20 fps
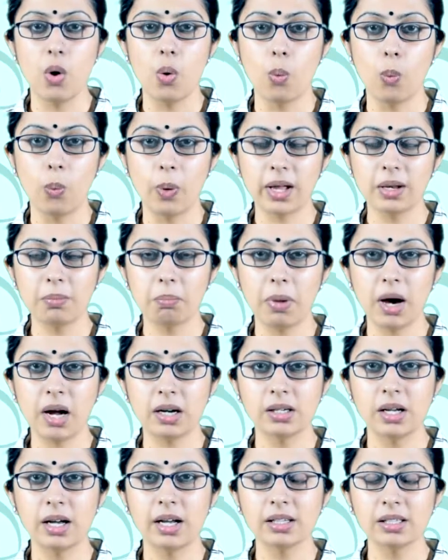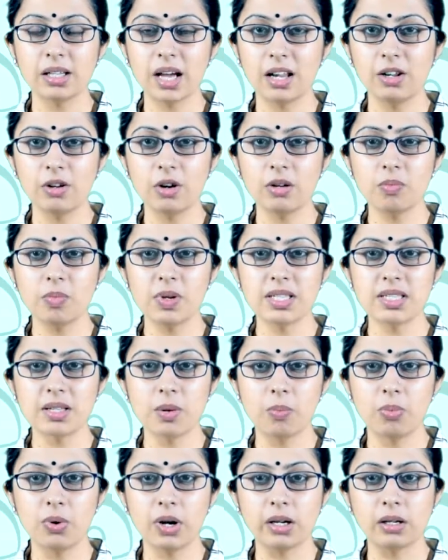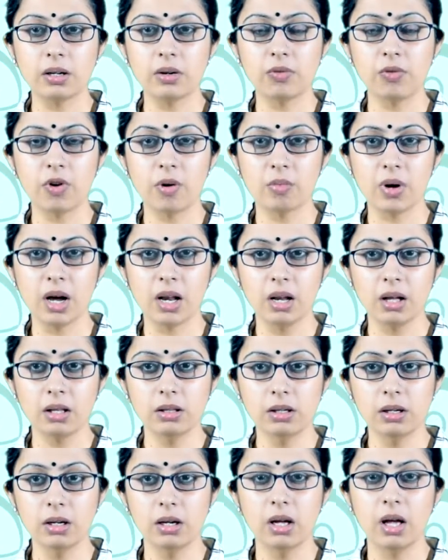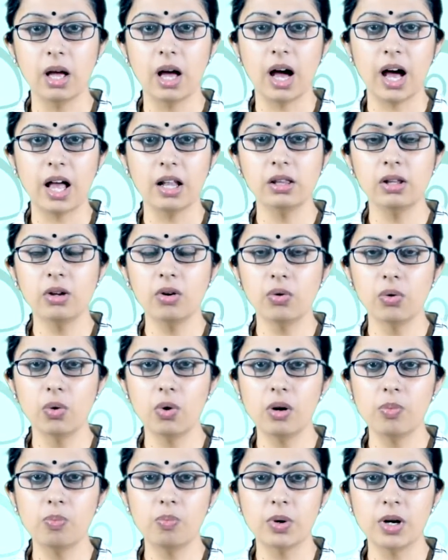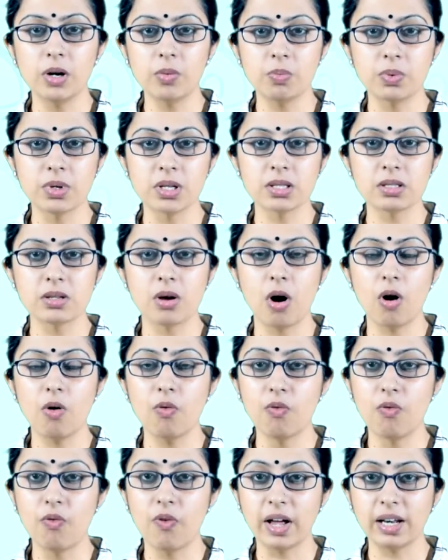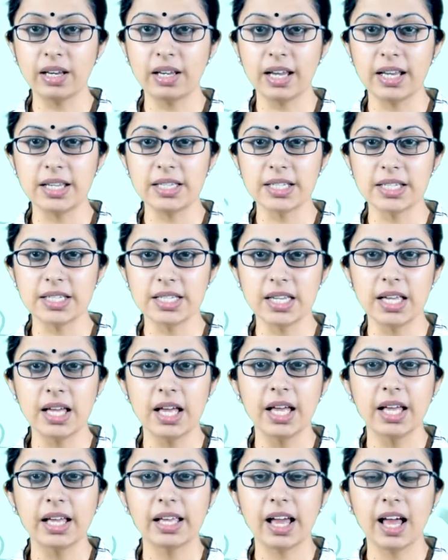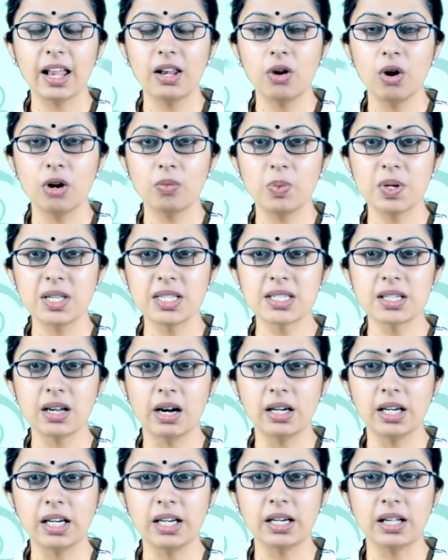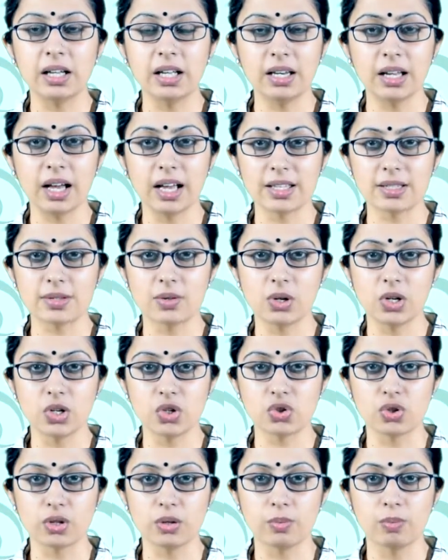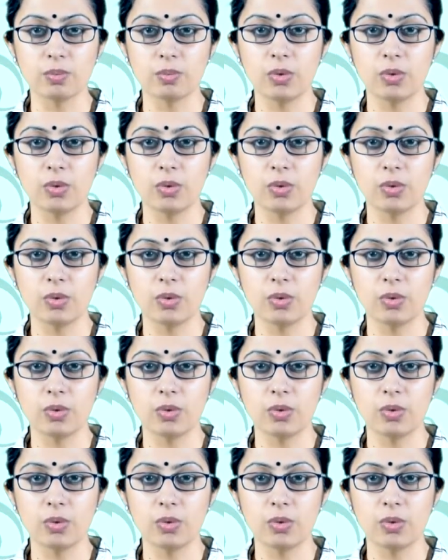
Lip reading: One part cannot be separated from another and the role purpose of one entity cannot be studied in isolation.